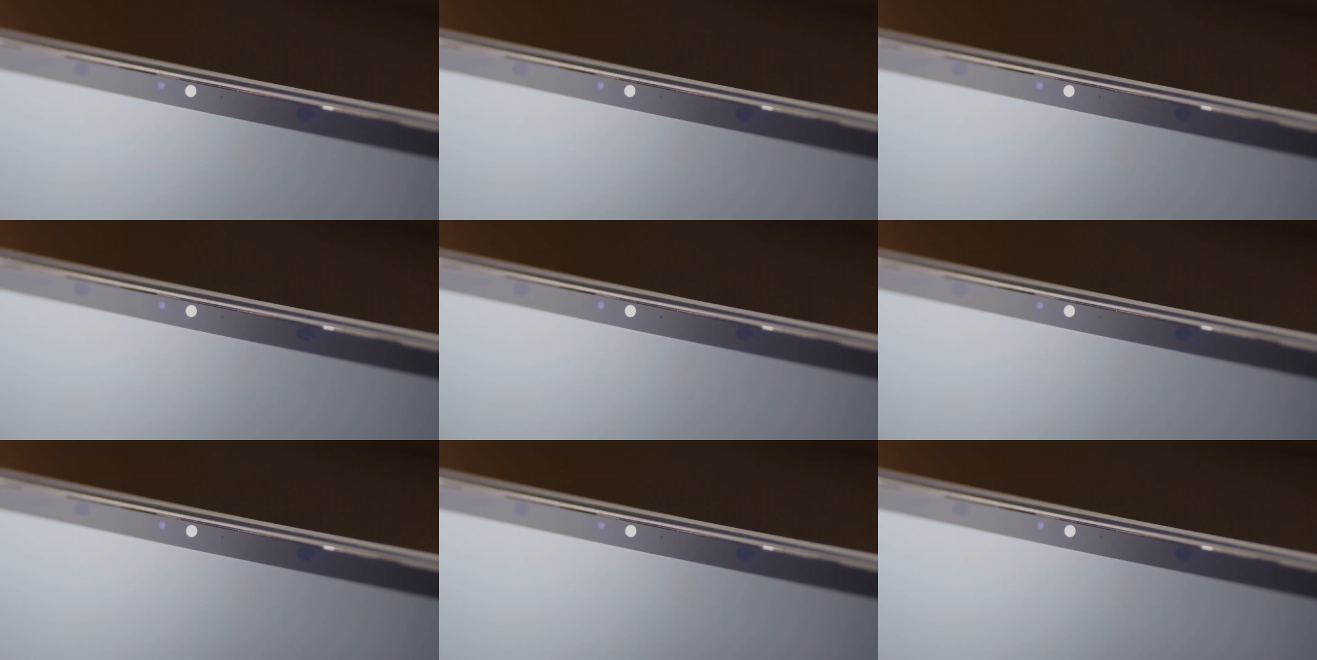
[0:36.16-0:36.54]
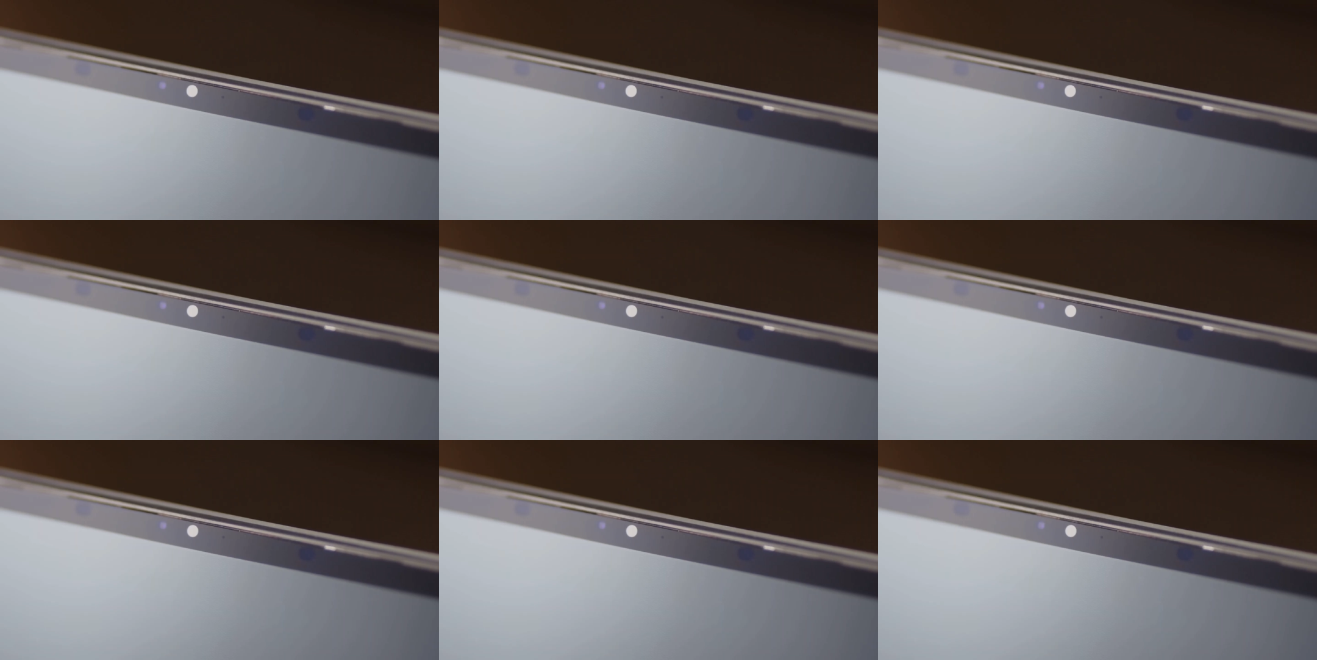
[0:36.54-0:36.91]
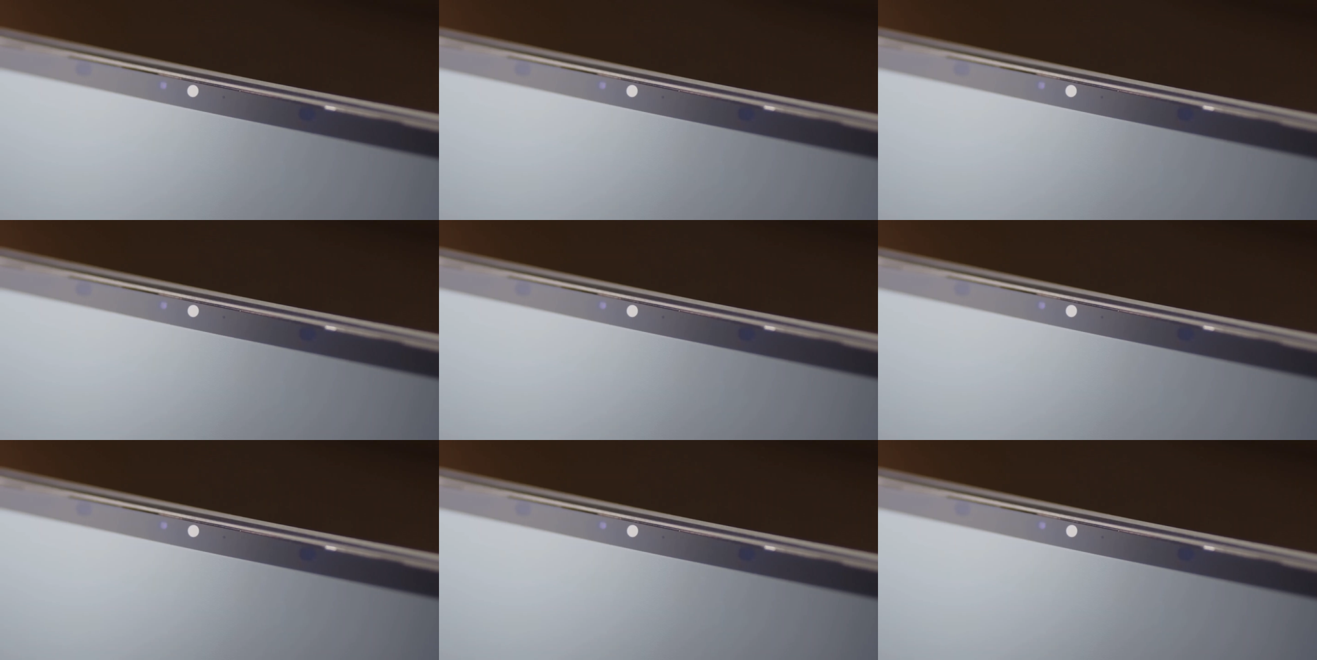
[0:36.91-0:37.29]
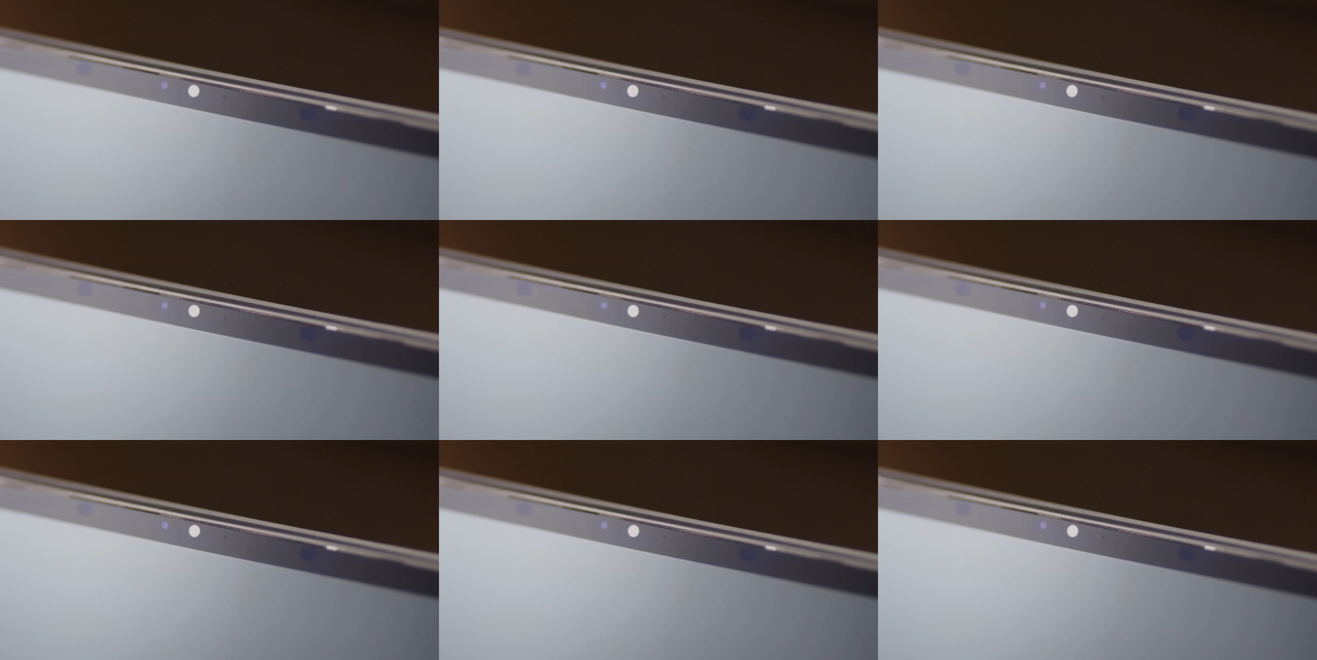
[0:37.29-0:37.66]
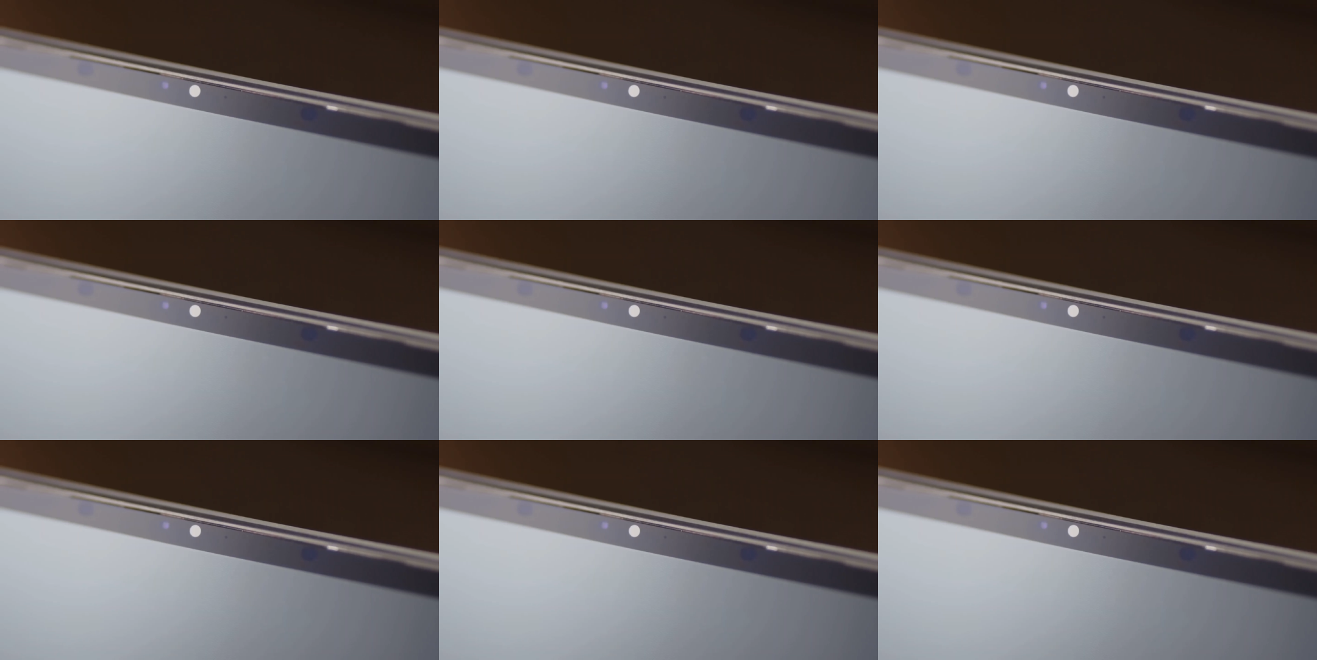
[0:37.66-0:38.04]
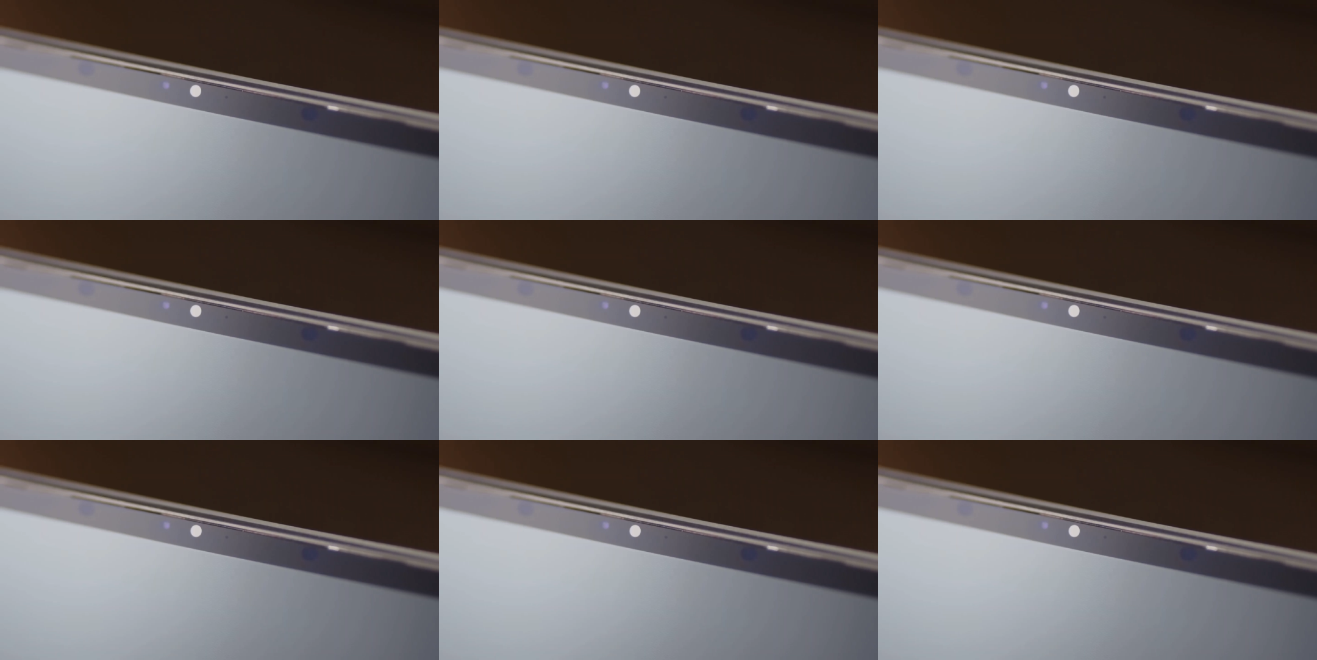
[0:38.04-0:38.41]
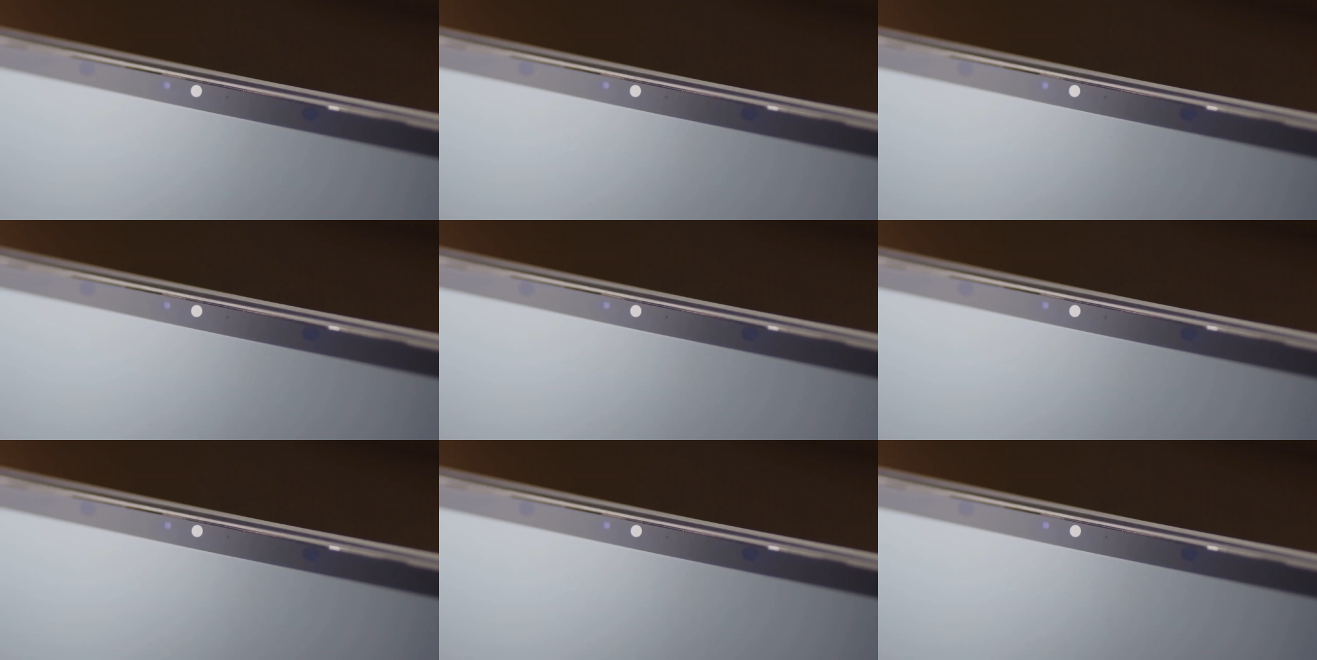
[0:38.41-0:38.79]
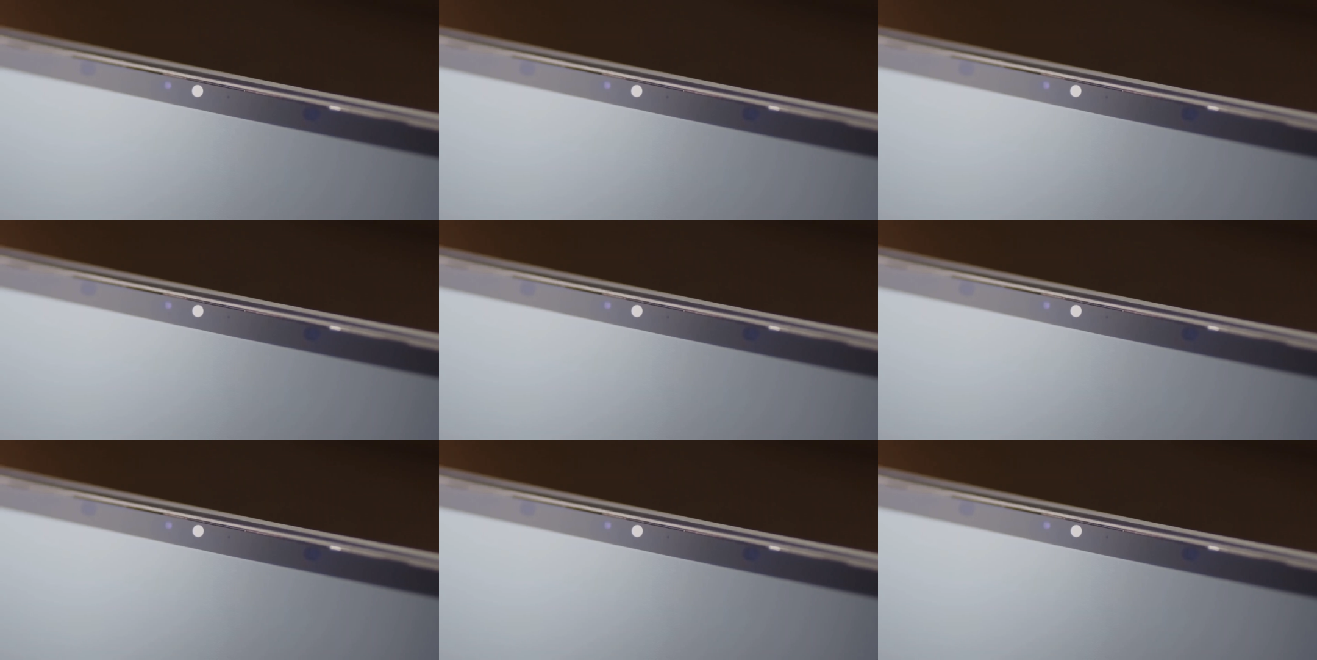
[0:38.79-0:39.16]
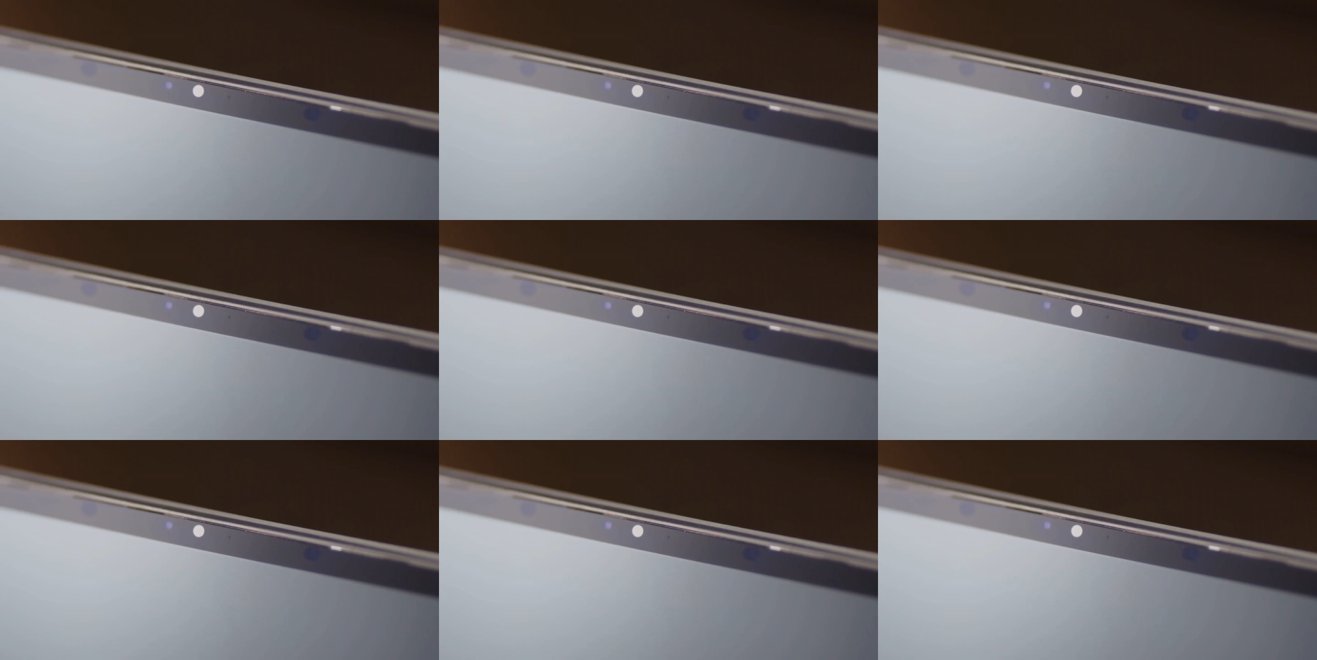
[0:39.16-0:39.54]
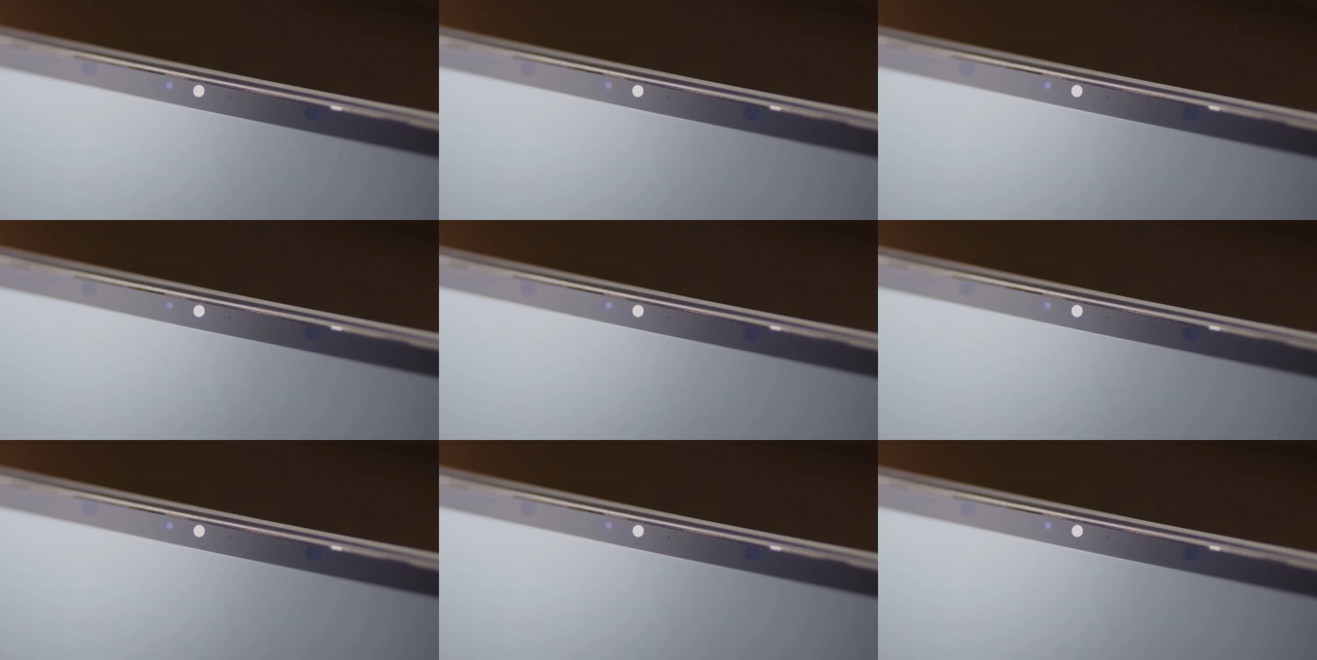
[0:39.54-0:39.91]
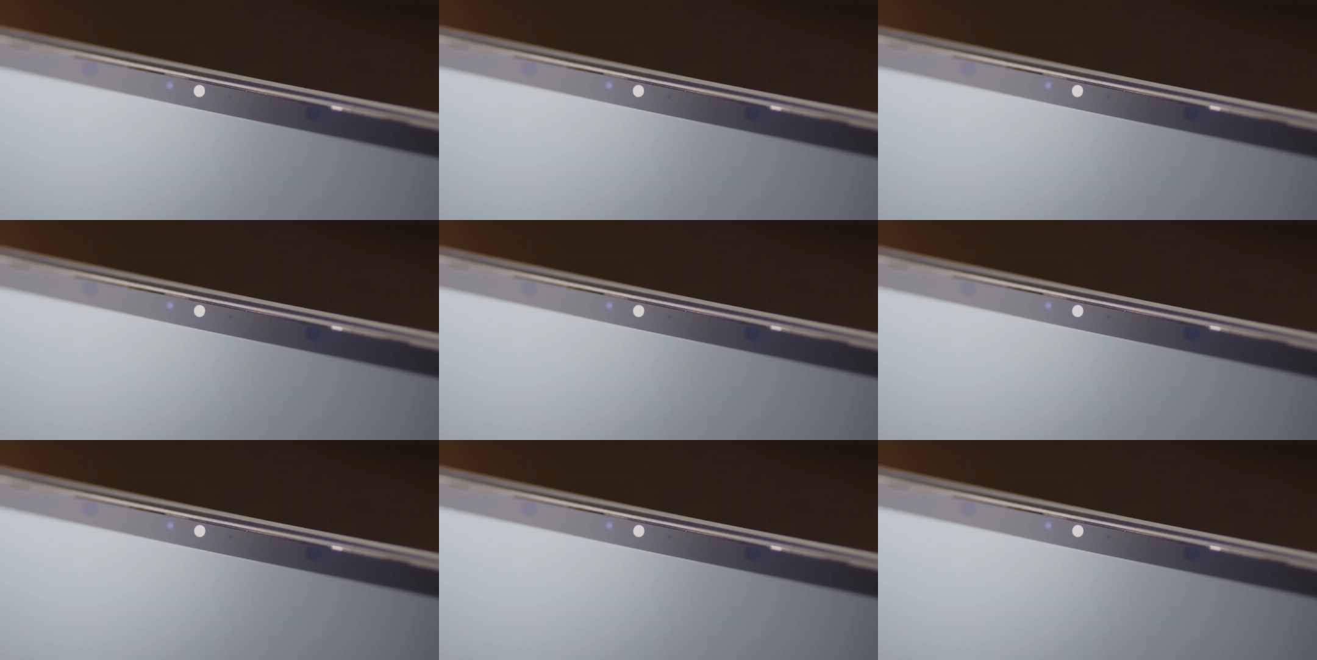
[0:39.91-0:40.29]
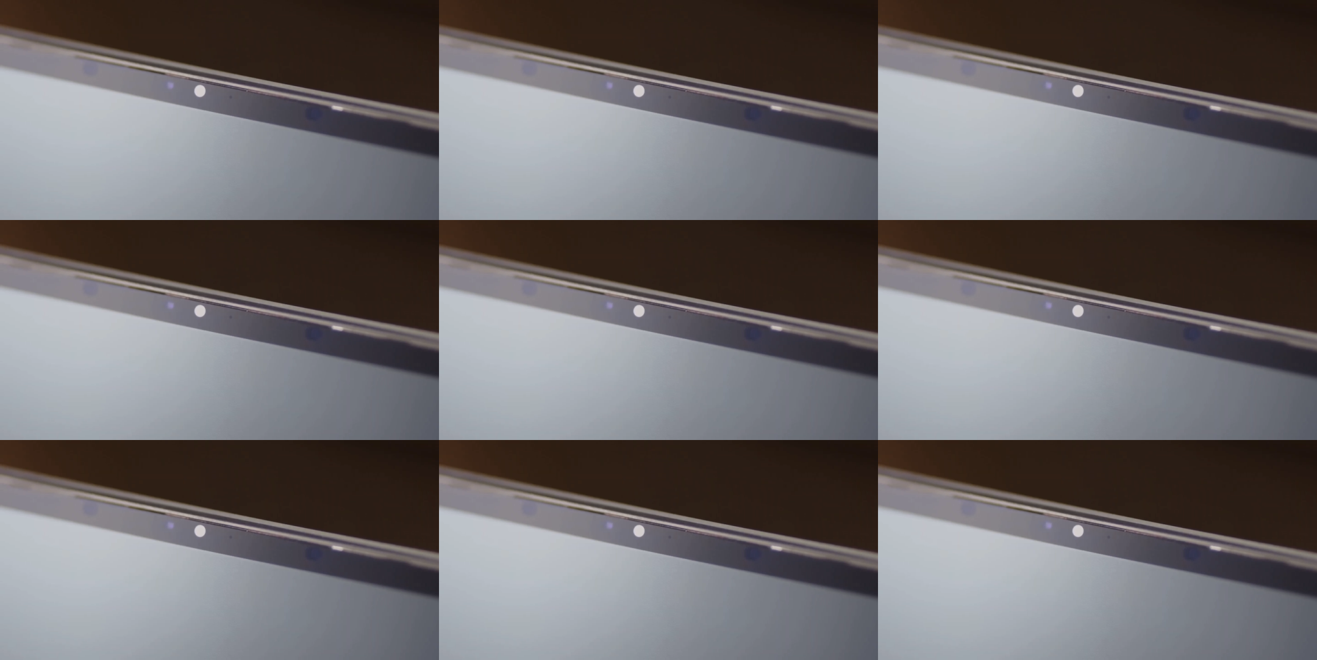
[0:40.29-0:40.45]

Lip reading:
(no speaker visible)